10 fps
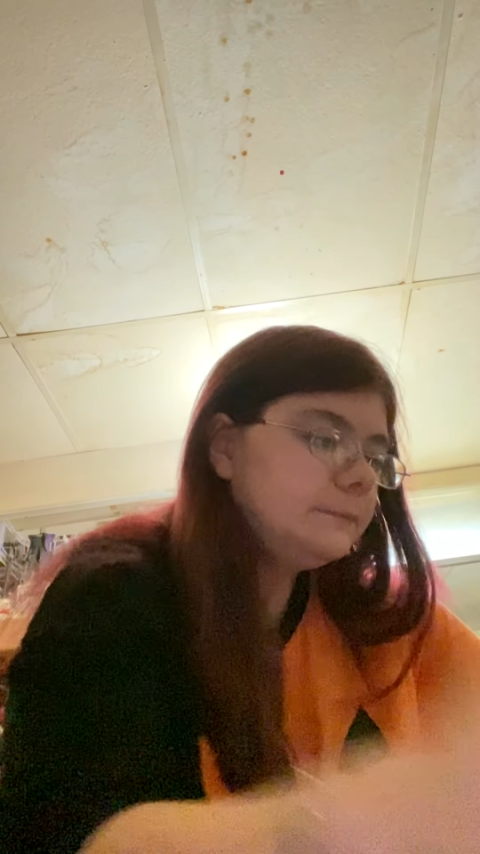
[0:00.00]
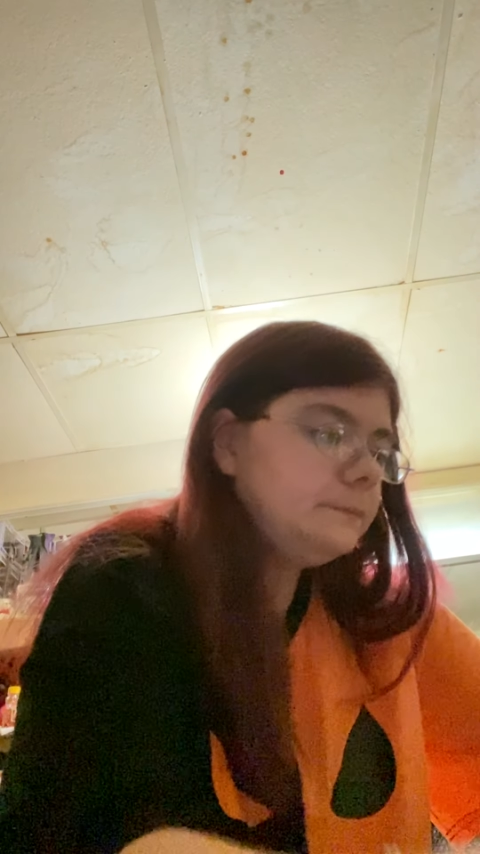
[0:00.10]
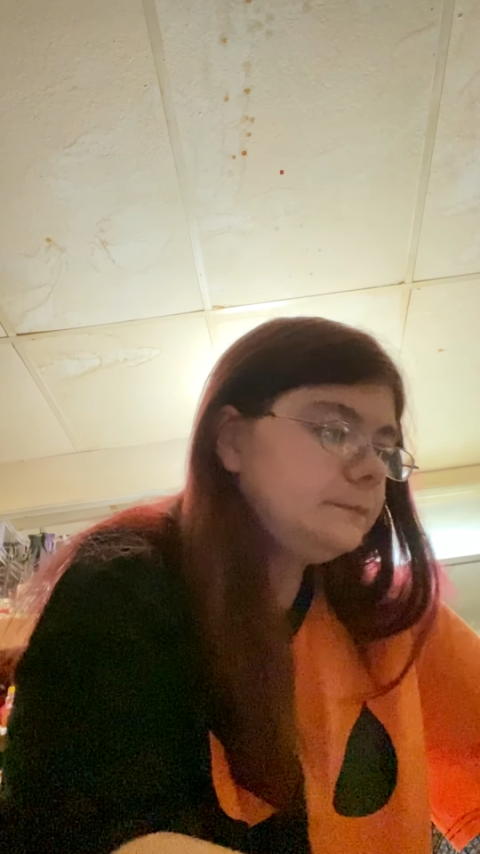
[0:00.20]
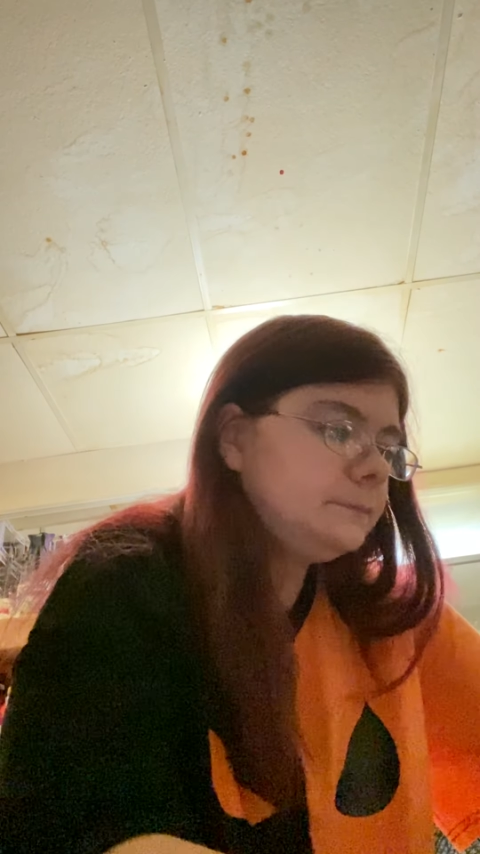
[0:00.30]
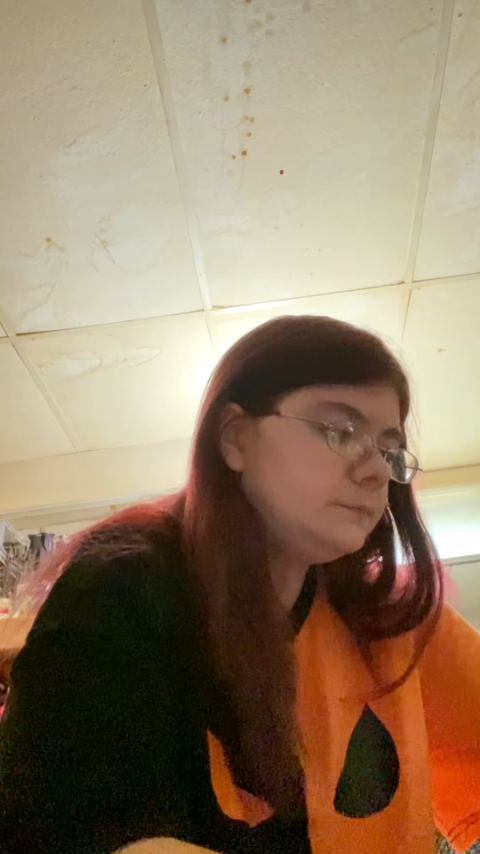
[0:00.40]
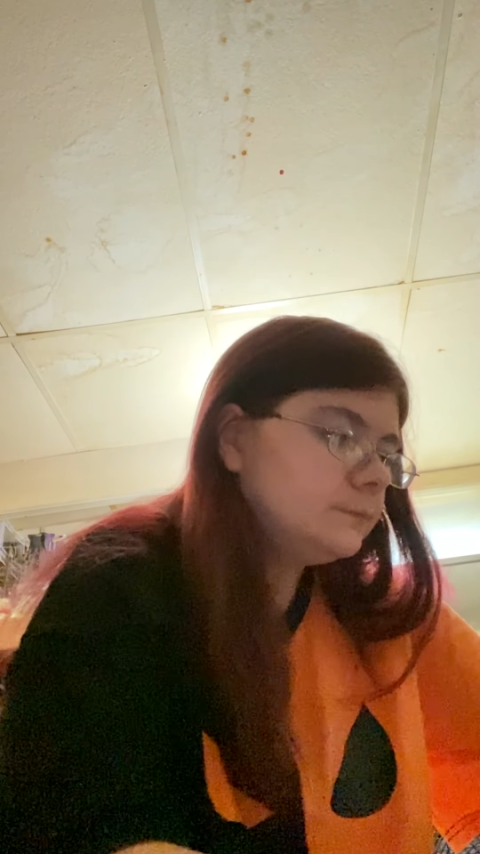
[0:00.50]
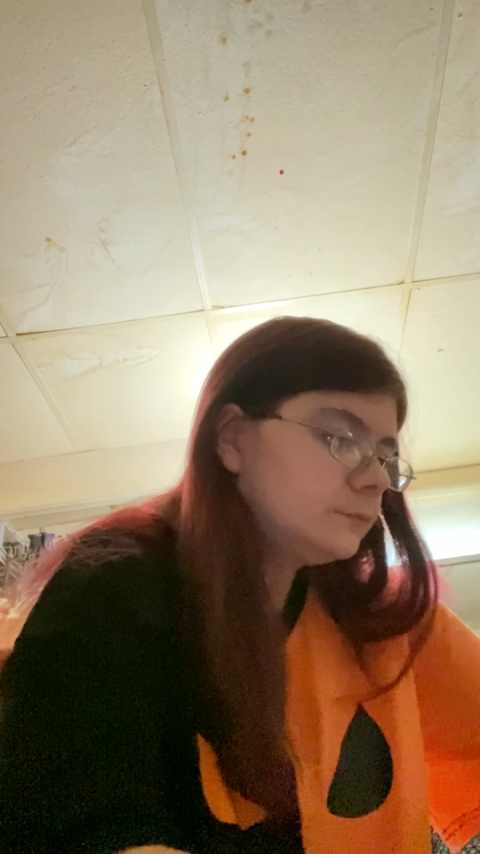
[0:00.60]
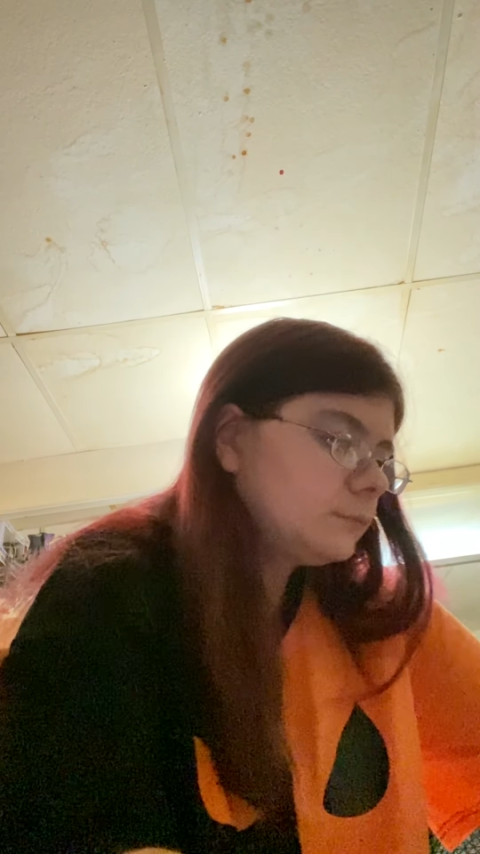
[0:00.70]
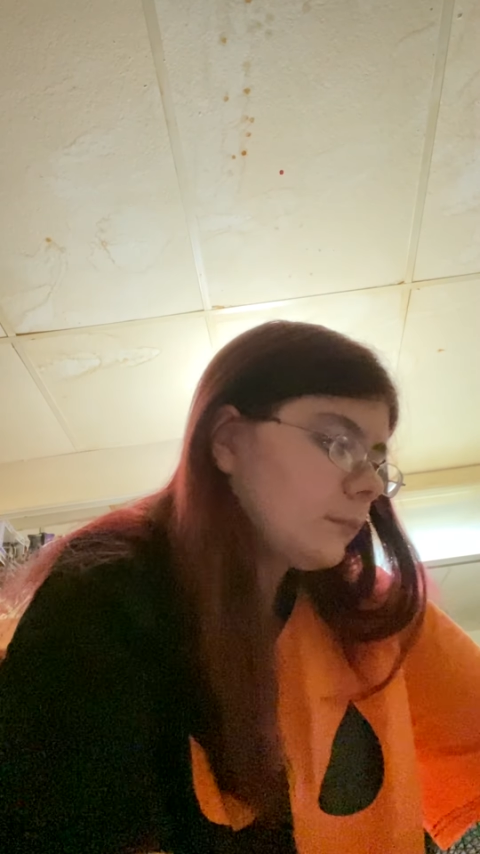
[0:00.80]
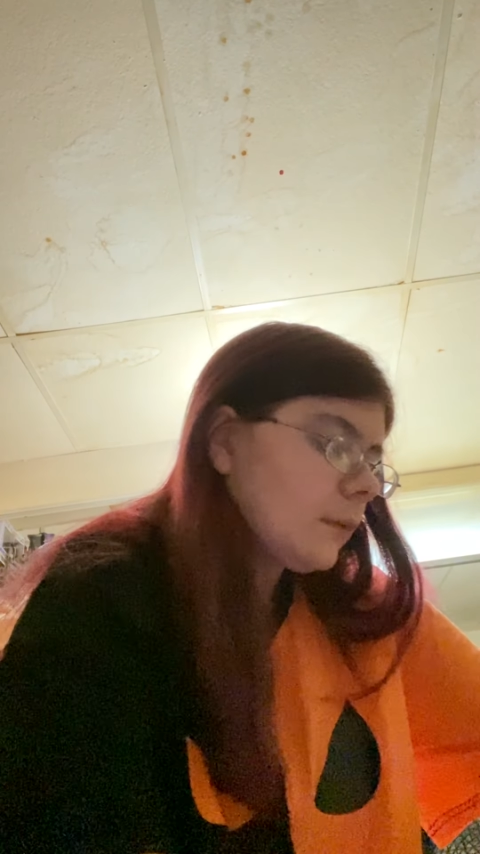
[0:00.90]

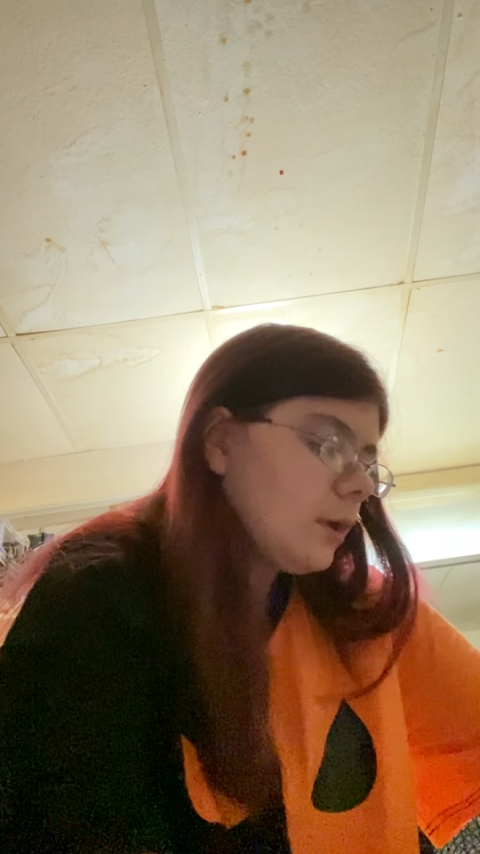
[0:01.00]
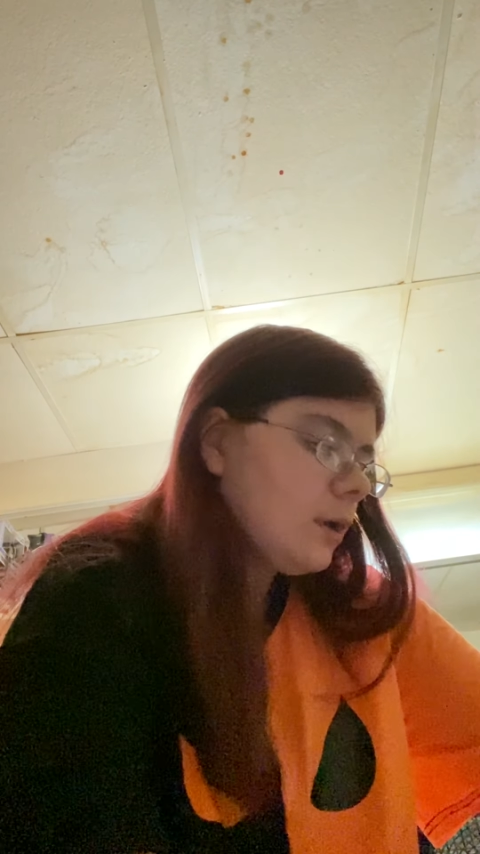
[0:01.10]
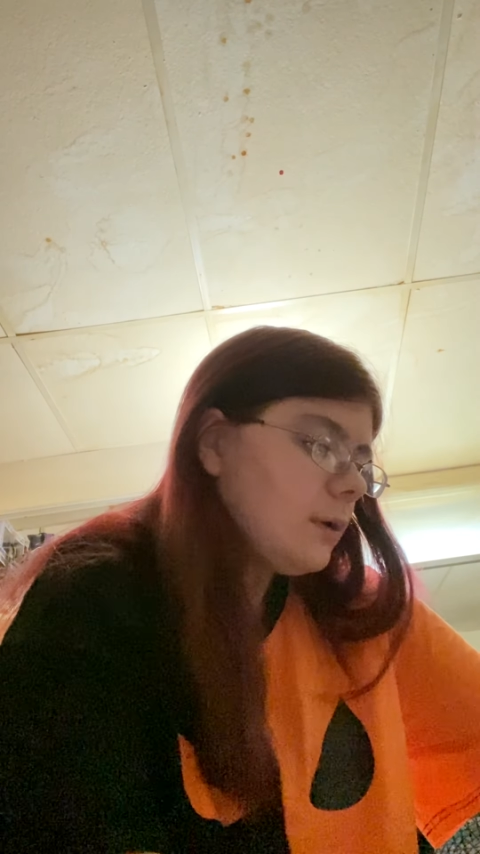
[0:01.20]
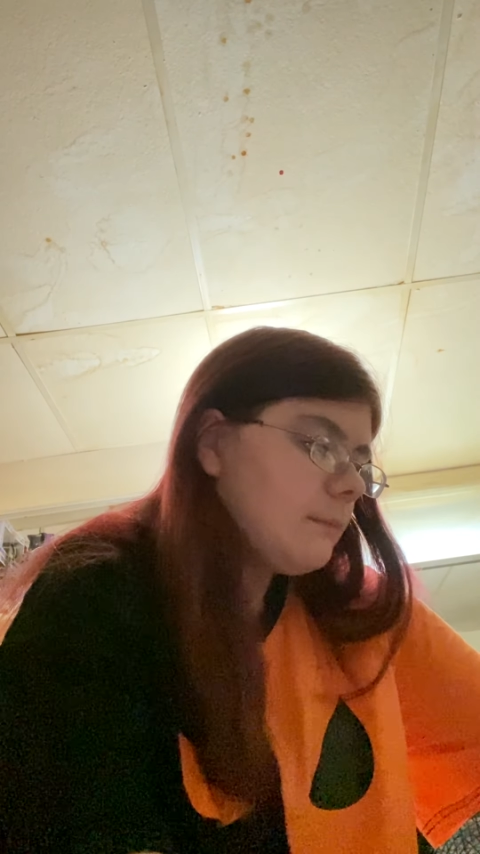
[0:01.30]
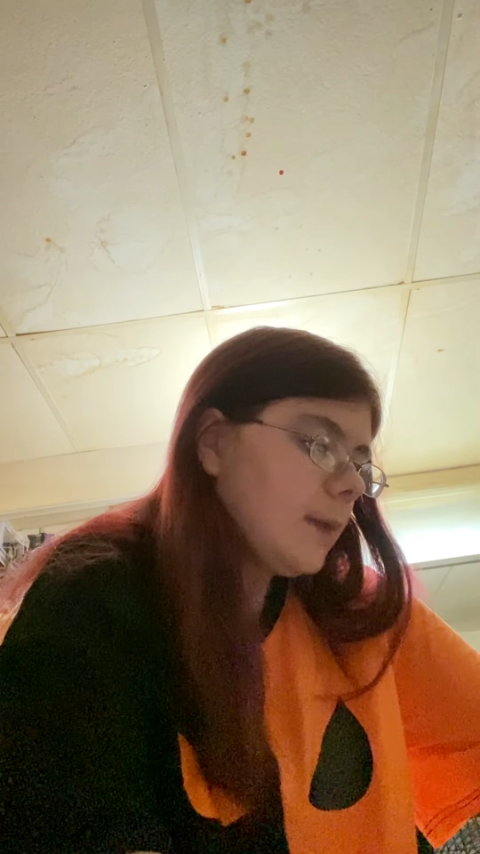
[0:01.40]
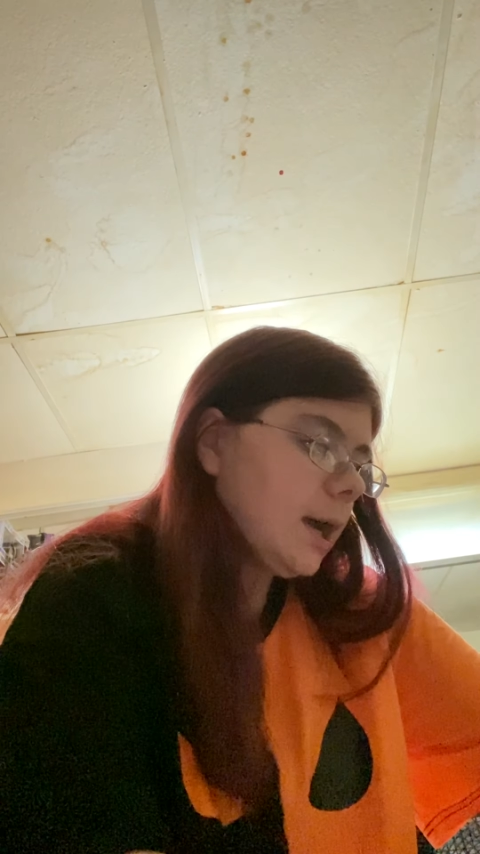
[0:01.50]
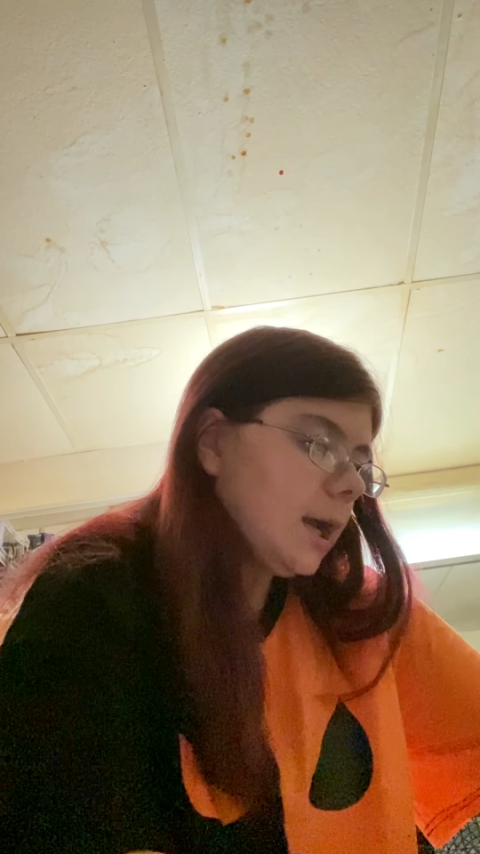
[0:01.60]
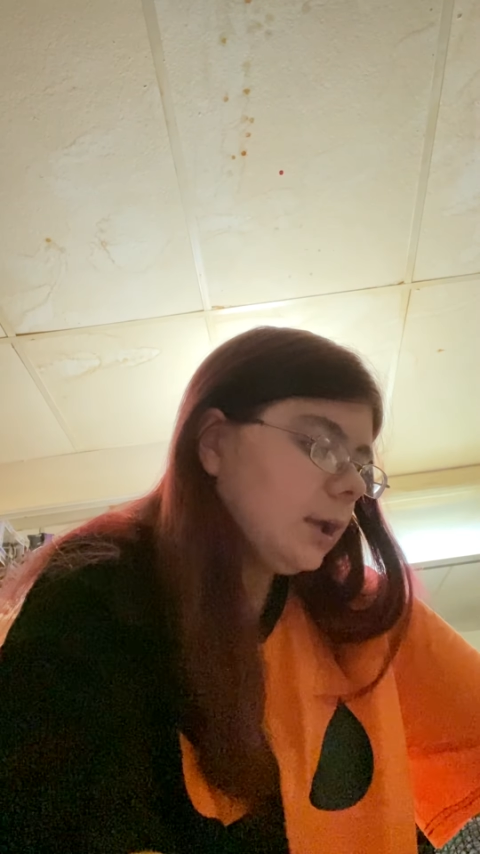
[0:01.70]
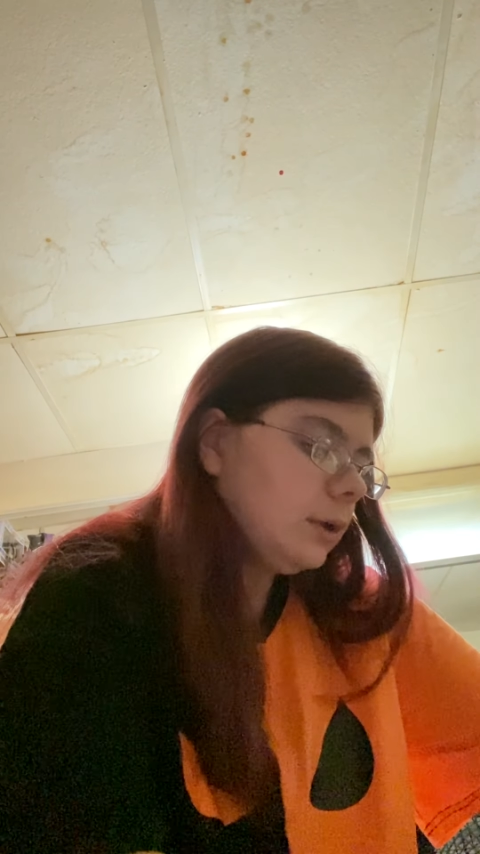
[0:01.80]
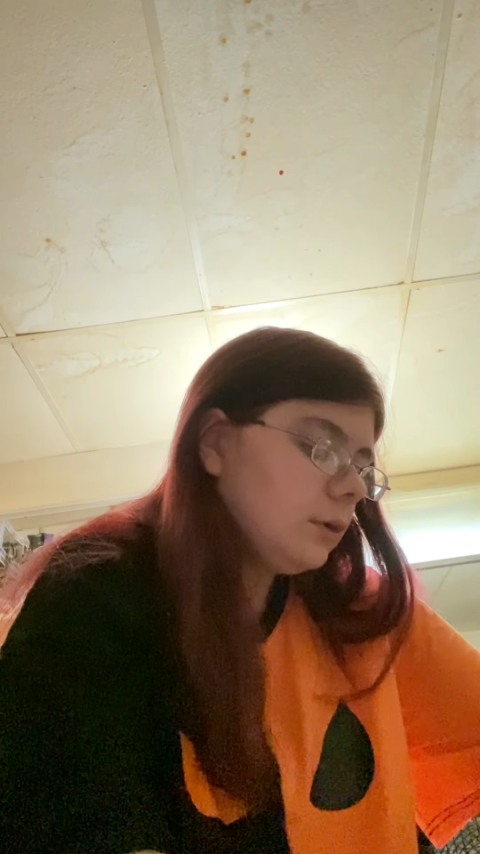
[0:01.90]

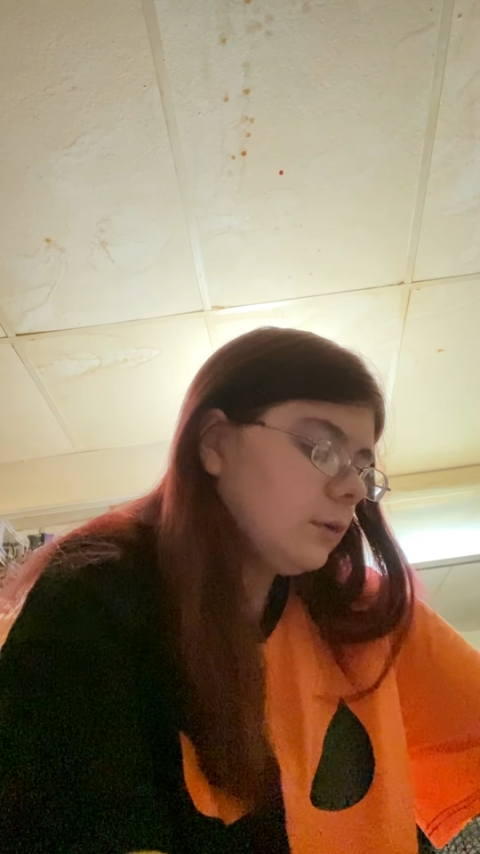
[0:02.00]
my